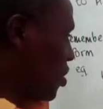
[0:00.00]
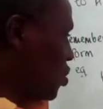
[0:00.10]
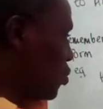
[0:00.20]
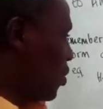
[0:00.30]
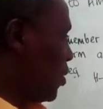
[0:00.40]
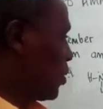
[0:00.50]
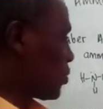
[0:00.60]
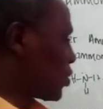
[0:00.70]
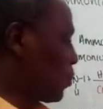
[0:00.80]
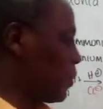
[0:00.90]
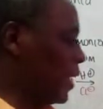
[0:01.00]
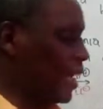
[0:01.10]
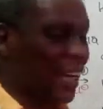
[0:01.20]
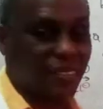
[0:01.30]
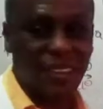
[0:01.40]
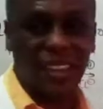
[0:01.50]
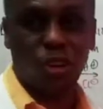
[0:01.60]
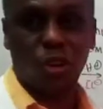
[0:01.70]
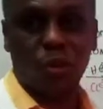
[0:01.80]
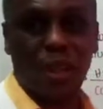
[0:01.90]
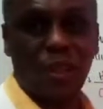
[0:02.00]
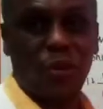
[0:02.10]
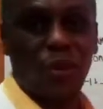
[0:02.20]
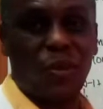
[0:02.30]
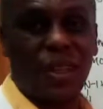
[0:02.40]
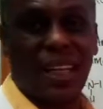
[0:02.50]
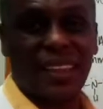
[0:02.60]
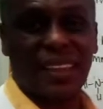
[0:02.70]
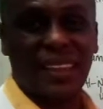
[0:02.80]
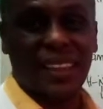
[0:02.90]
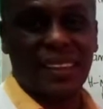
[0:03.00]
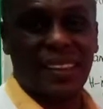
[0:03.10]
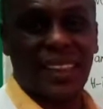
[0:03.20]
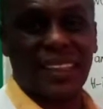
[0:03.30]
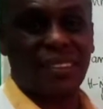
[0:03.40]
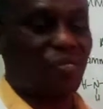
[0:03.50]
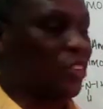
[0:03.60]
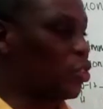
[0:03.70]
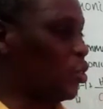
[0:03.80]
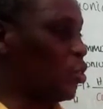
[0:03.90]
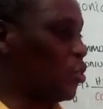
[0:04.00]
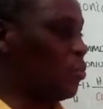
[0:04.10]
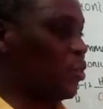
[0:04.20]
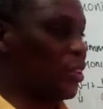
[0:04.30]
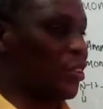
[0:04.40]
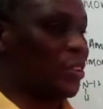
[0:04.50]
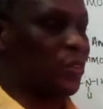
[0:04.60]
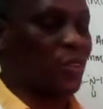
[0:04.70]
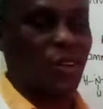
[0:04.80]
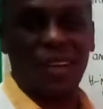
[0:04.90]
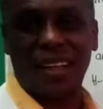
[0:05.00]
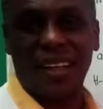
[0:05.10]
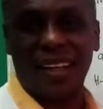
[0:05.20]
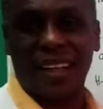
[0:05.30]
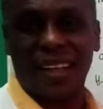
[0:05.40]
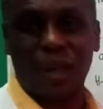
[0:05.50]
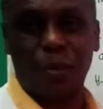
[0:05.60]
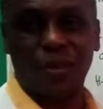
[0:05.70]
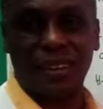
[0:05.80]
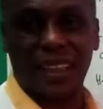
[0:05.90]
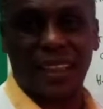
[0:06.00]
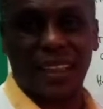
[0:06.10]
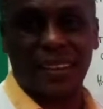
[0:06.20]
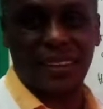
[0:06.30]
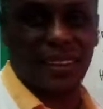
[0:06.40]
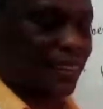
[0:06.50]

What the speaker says: So we're going to stop there, and in a short while we'll look at the last functional group, which we're going to call carboxylic acids.